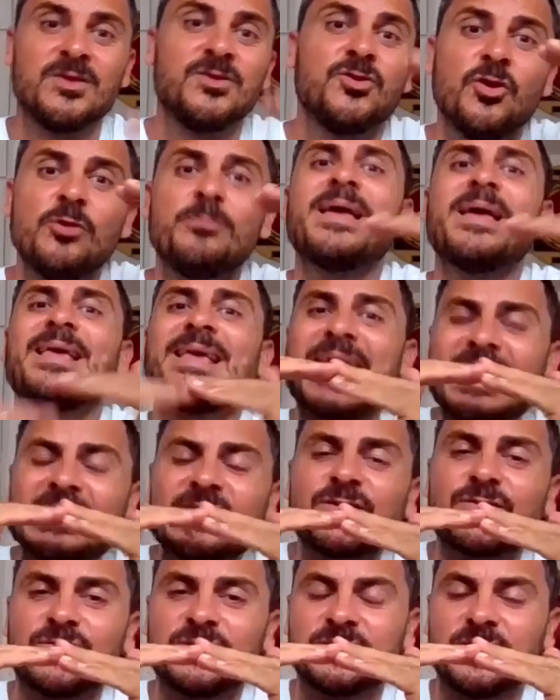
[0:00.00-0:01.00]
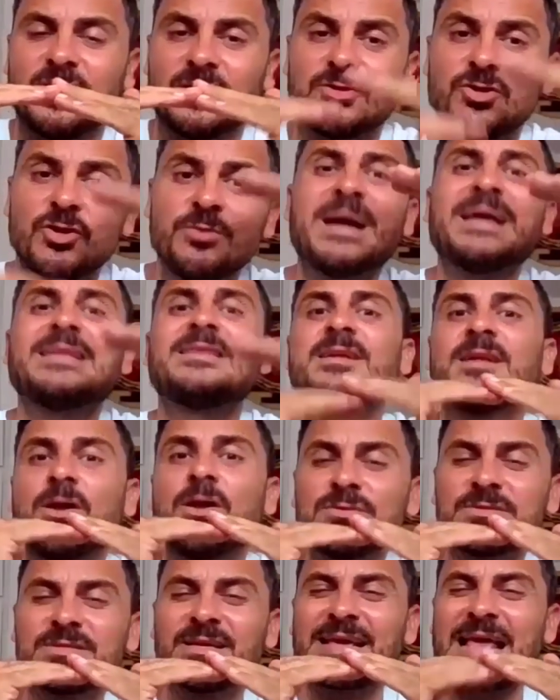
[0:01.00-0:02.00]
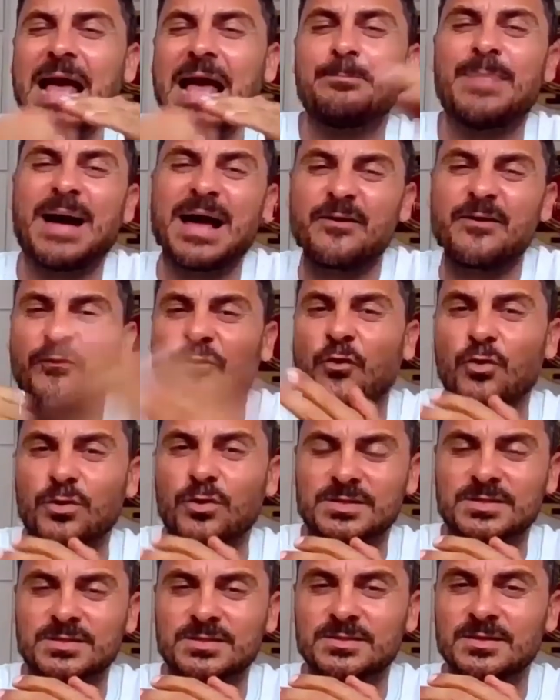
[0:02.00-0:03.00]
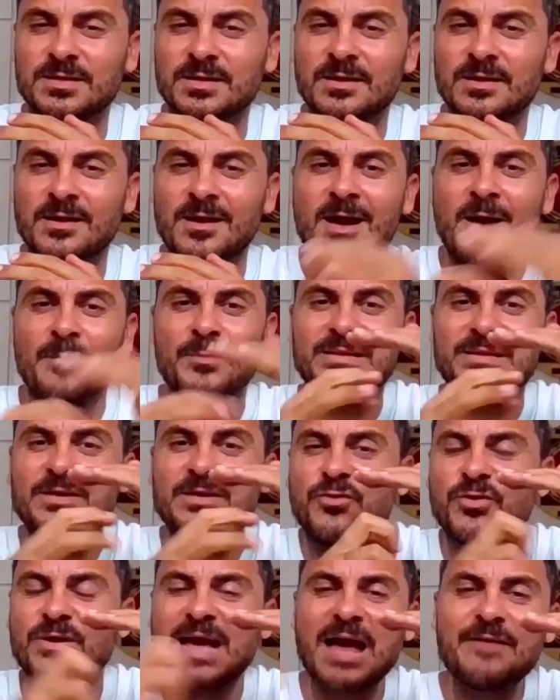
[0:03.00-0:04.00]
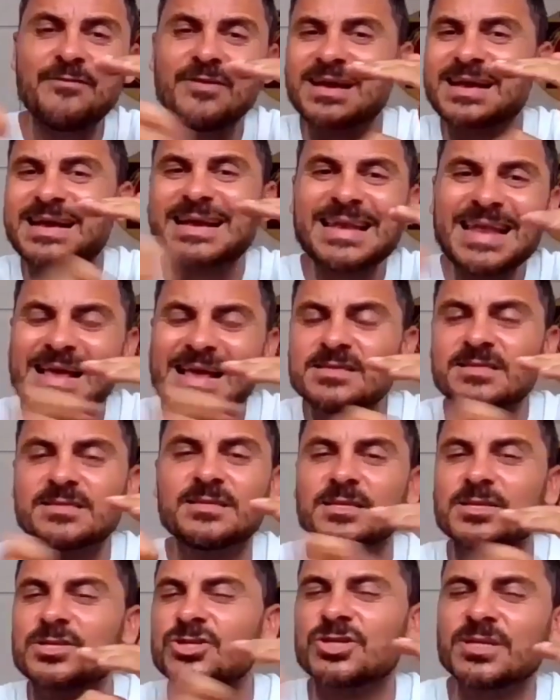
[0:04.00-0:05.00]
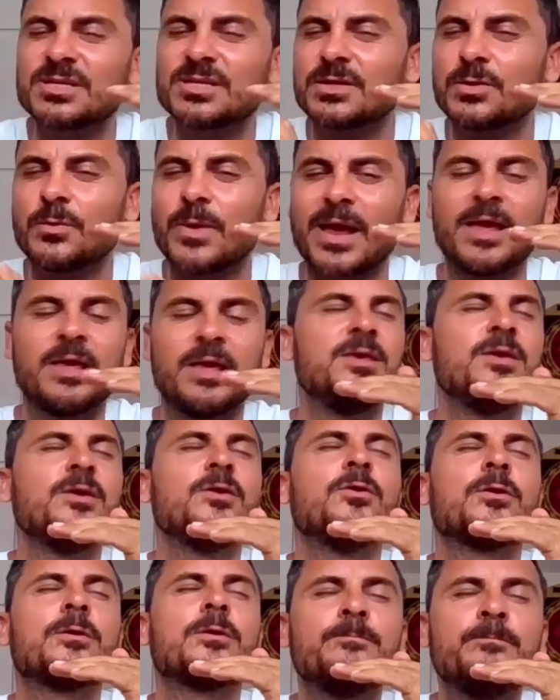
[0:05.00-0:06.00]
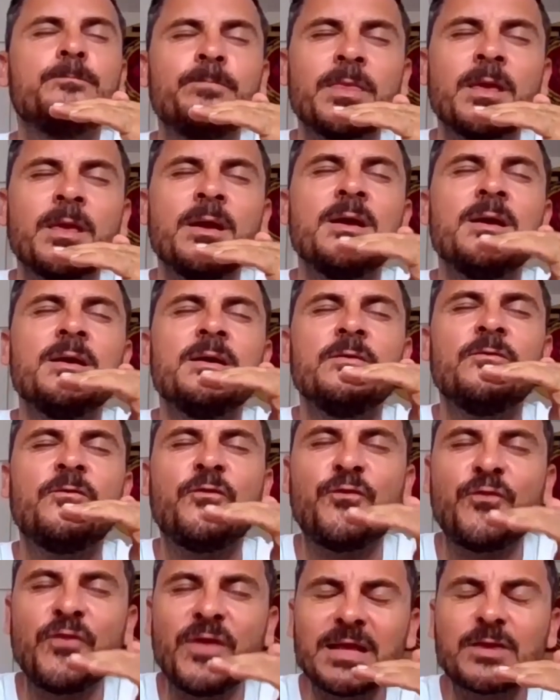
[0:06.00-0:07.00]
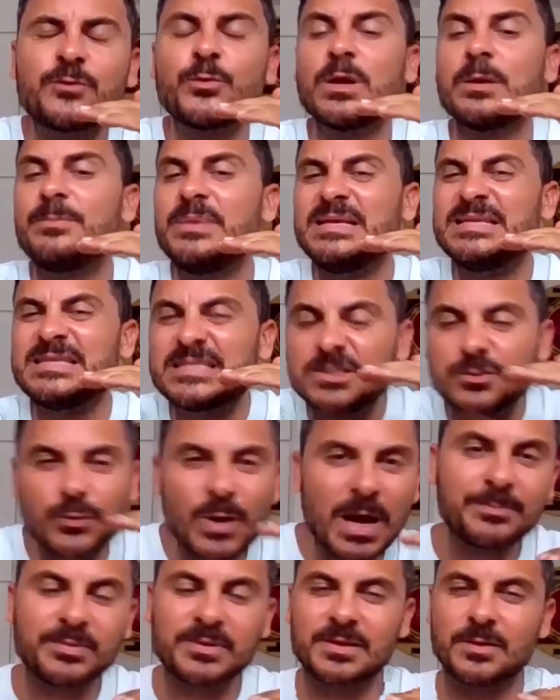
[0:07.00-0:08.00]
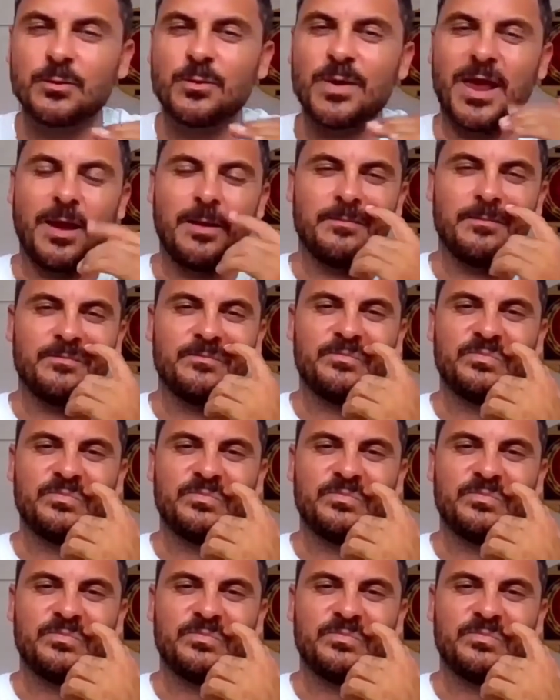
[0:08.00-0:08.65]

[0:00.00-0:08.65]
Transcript: You may get the result. You might close the gap by force, but if you haven't cleansed the shit away, your feet will be swept away.